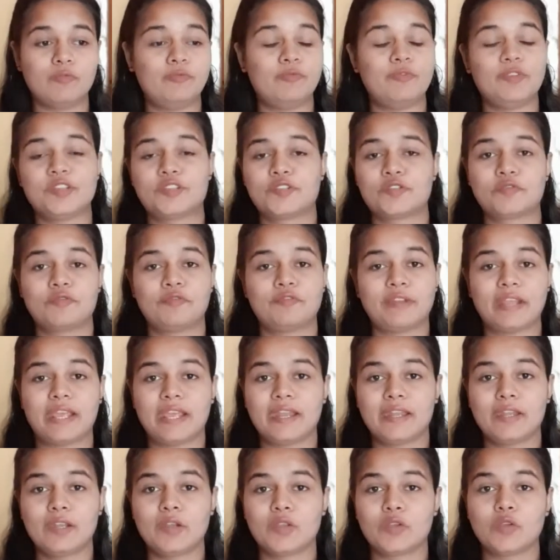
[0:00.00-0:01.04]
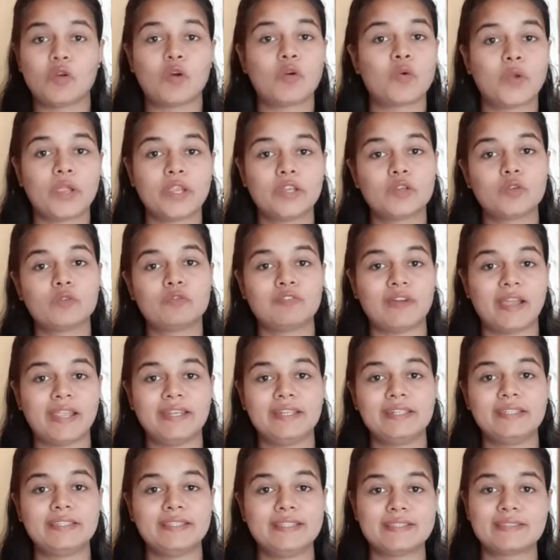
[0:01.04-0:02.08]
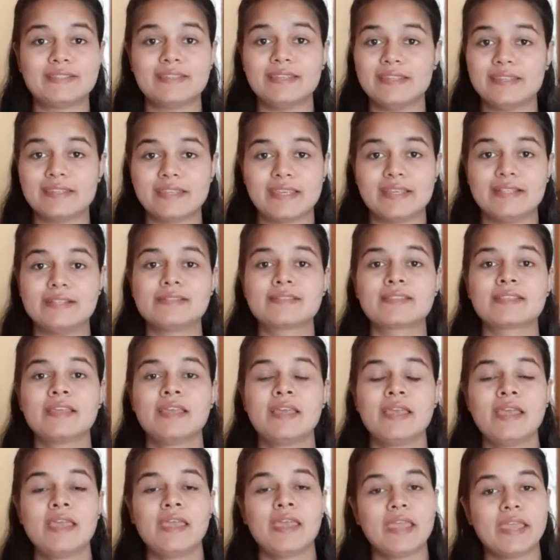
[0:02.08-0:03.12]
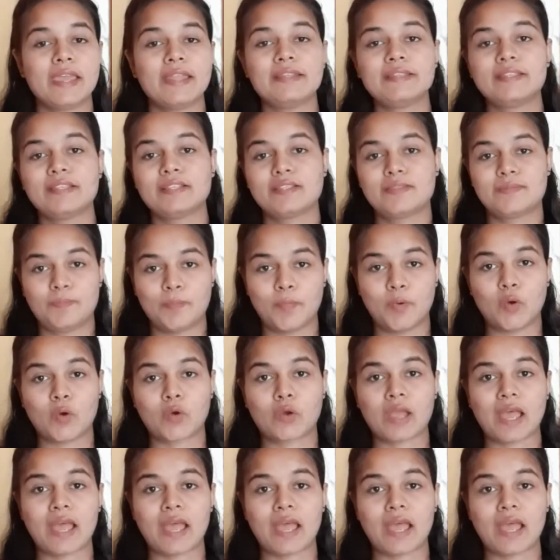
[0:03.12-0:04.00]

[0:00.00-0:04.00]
which friend, you're going to find these details in this book.